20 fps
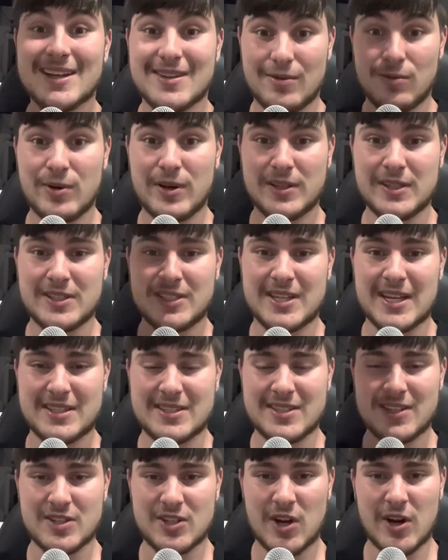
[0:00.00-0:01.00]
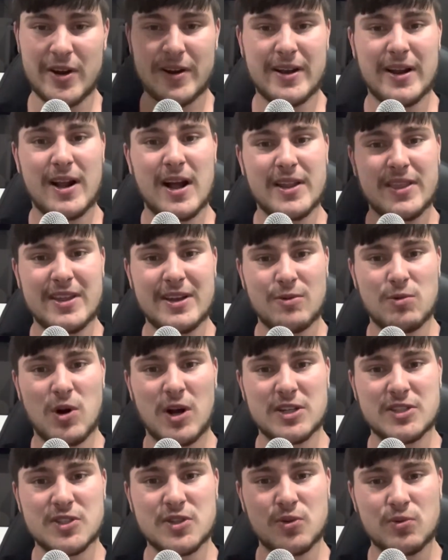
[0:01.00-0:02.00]
really sets the tone, and I think
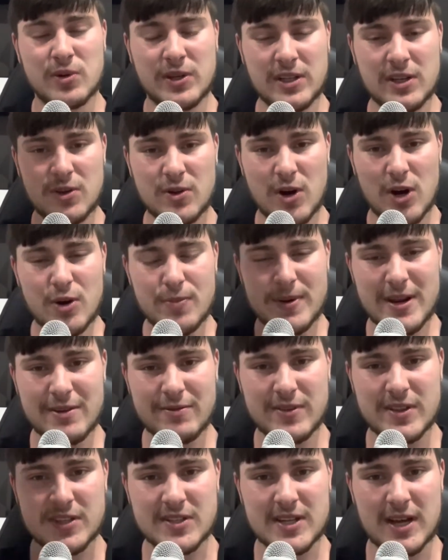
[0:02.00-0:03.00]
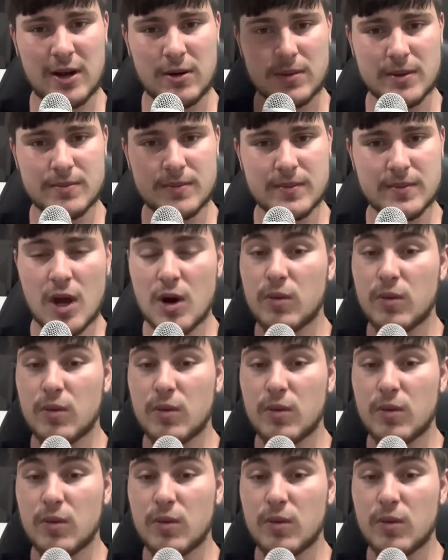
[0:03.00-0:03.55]
works as a really good opening for this album.